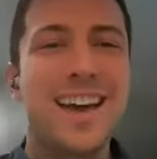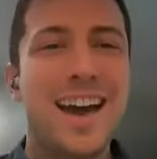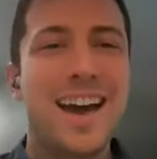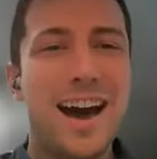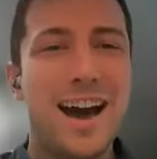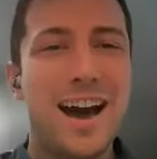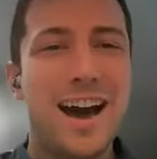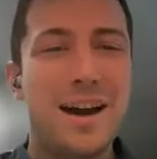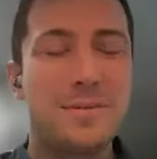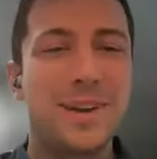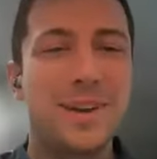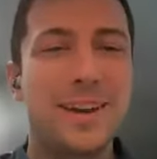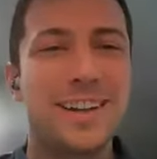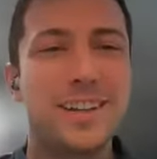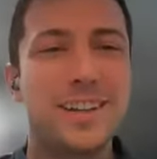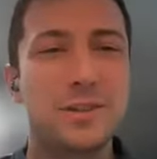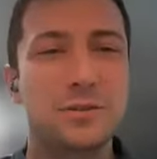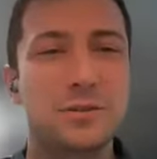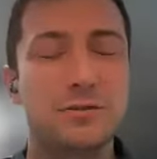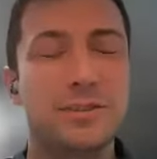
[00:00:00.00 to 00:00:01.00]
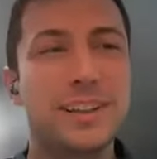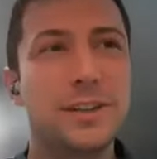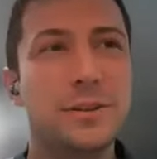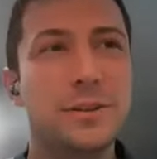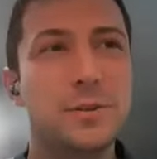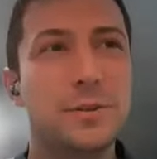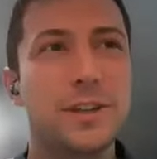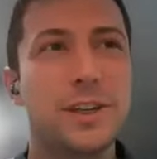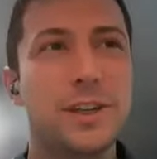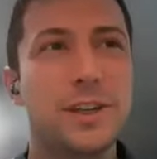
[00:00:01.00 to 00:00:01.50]
And it's really
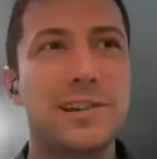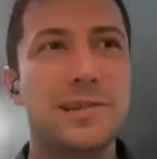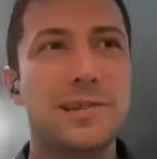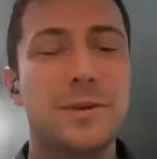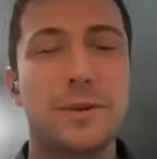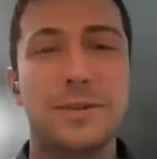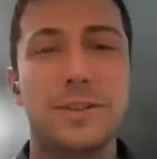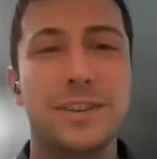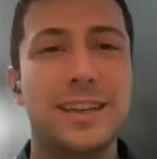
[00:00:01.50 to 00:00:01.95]
cool to hear about